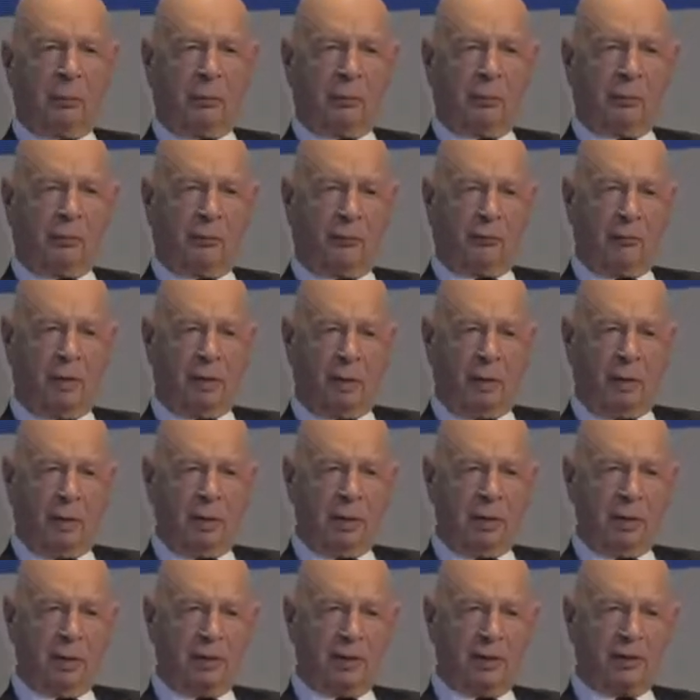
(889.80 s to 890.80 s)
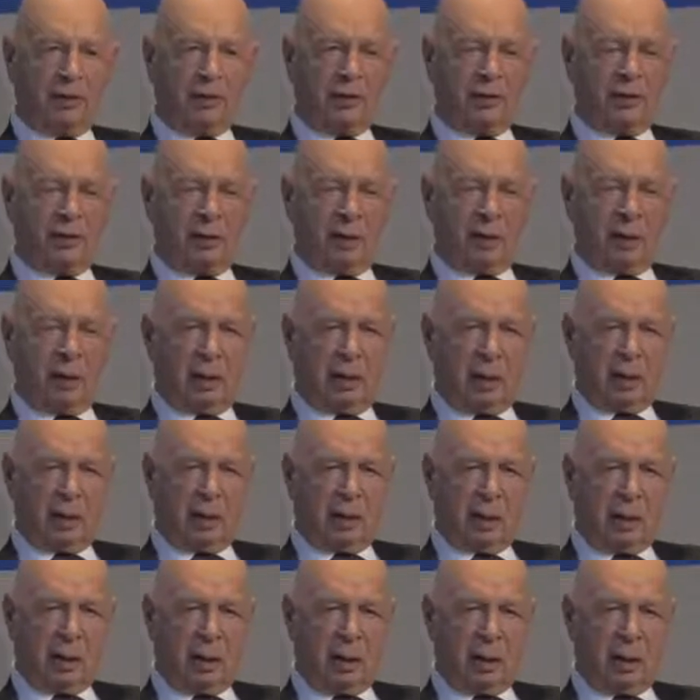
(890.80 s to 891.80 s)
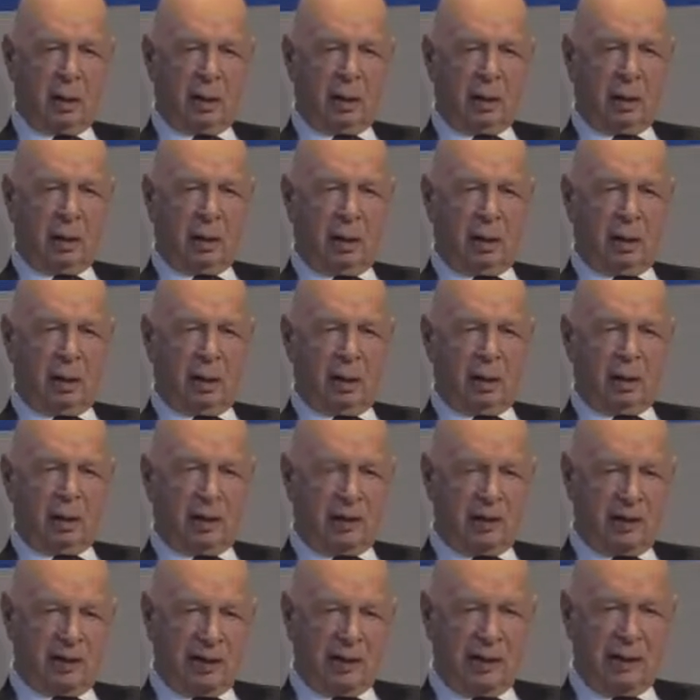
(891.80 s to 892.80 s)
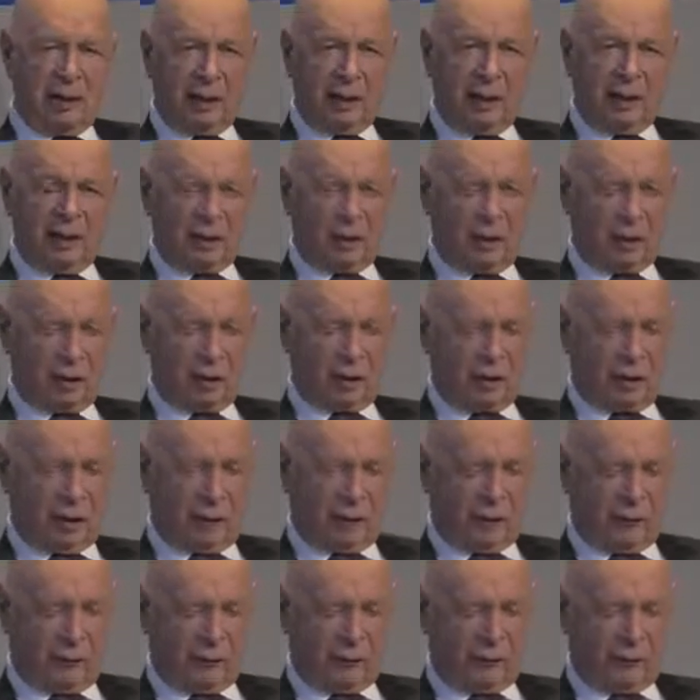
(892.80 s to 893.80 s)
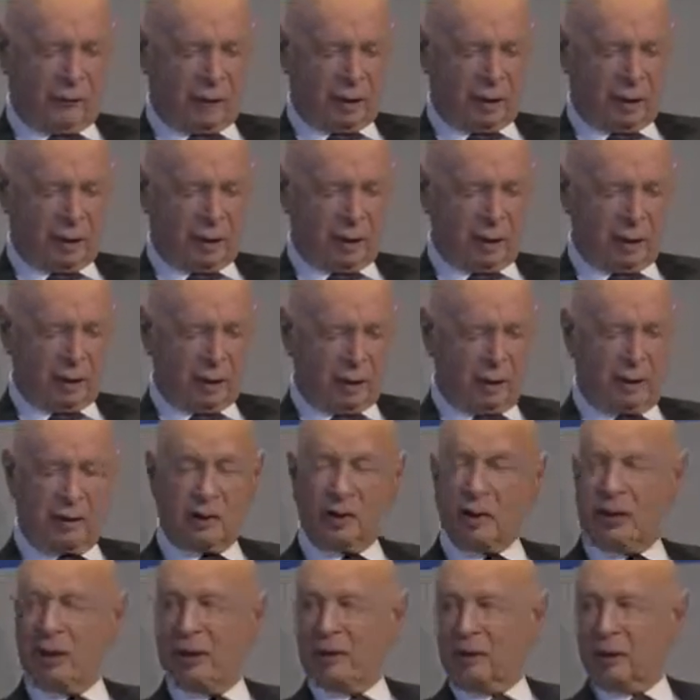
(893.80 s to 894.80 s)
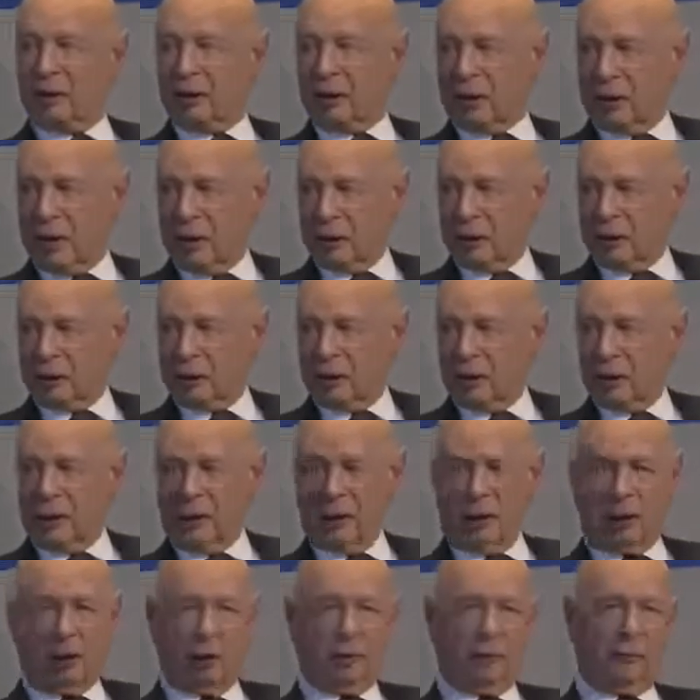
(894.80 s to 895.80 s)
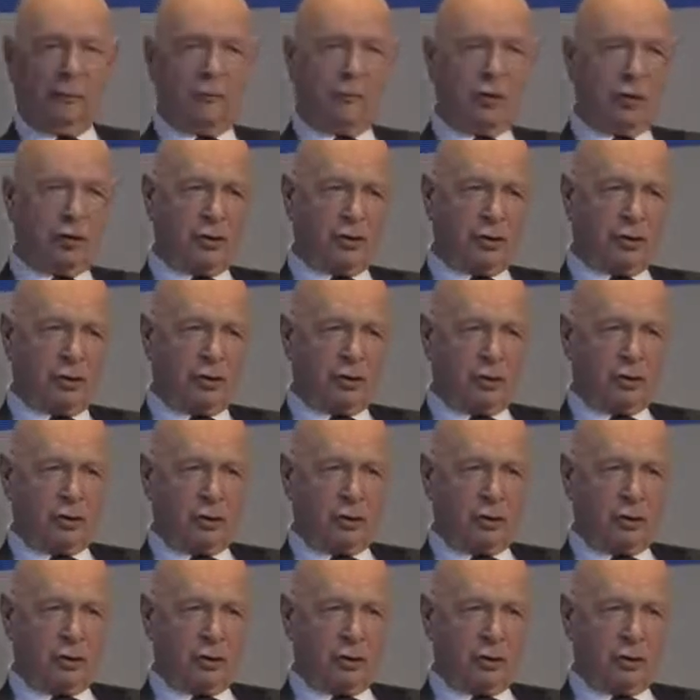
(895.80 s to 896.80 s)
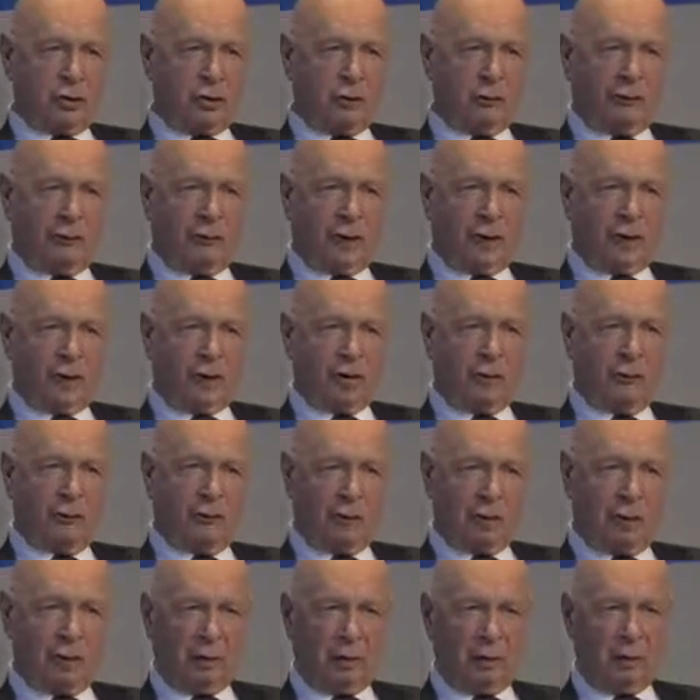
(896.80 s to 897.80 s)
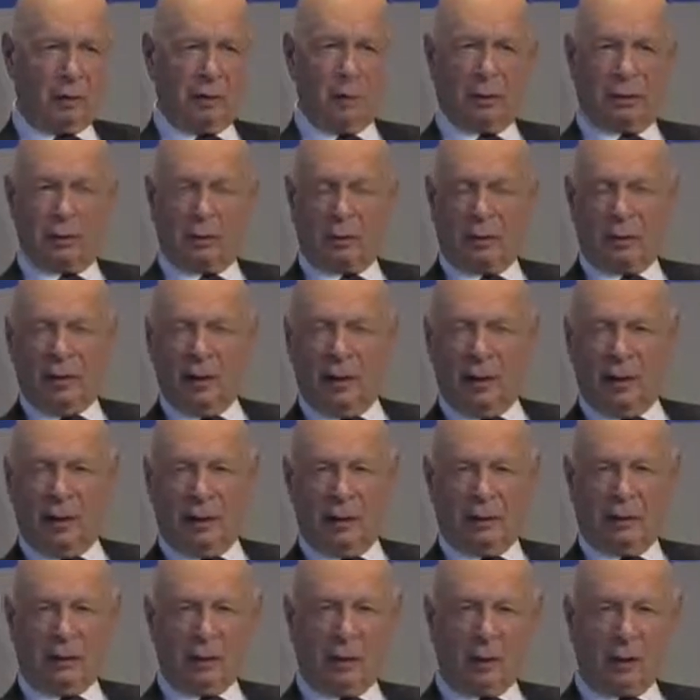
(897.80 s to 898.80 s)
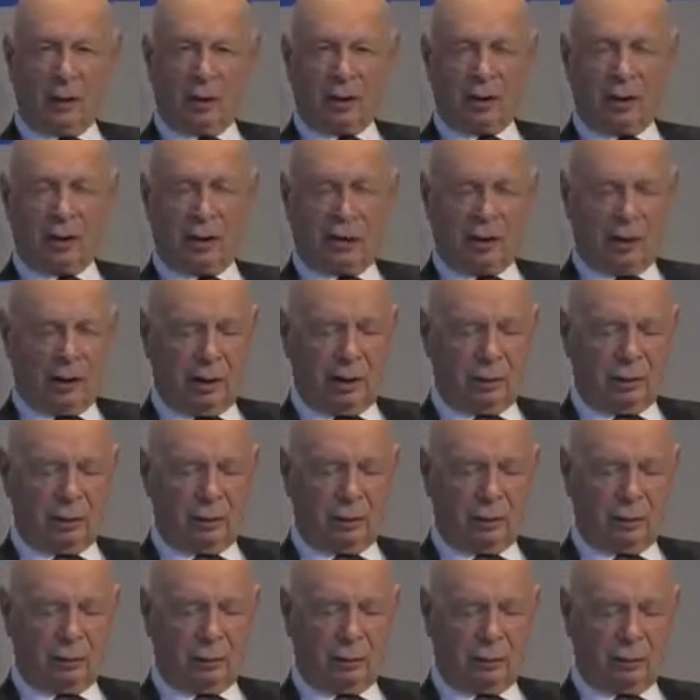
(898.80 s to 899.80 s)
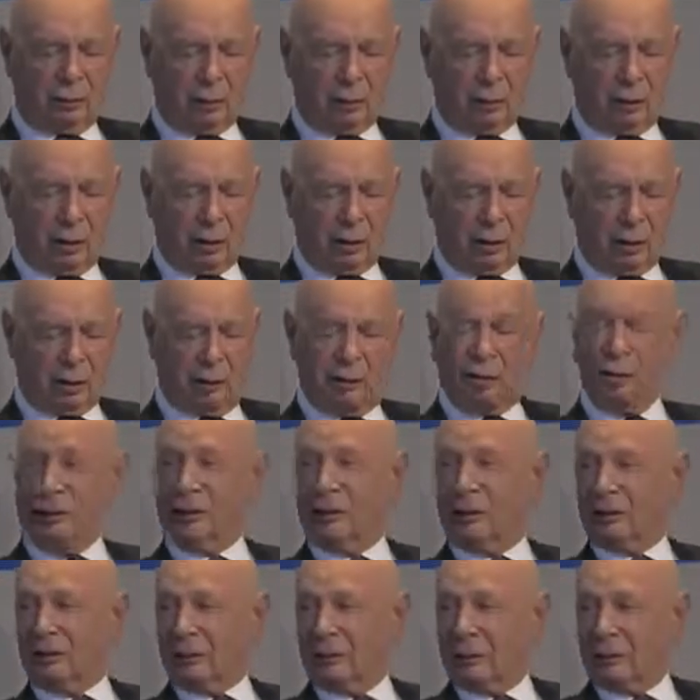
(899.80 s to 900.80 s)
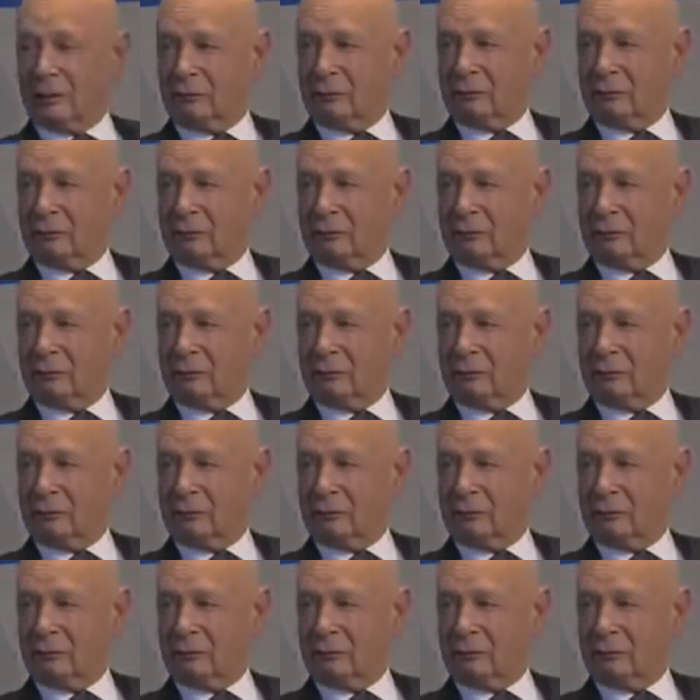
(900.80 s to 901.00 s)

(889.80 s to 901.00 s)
performance, resilience of the internet And of course, there's also the philosophical or ideological issue about internet